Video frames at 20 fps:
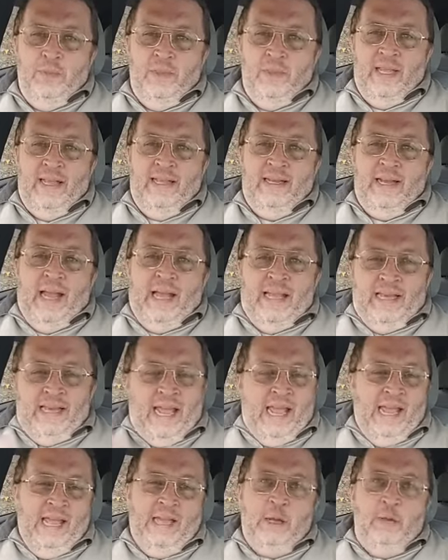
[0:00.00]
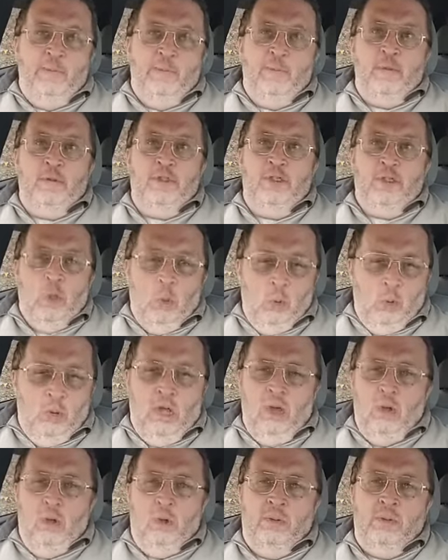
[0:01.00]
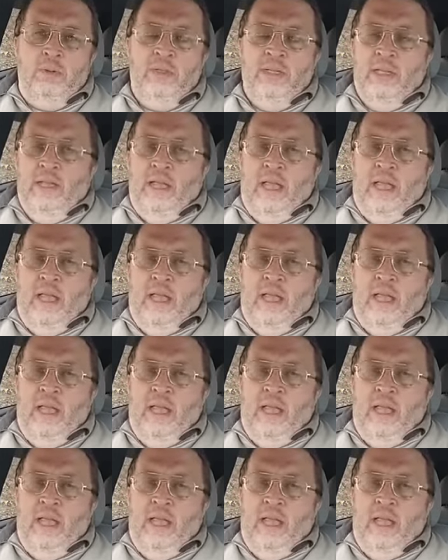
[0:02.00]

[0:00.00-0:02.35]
that I'd had it for so long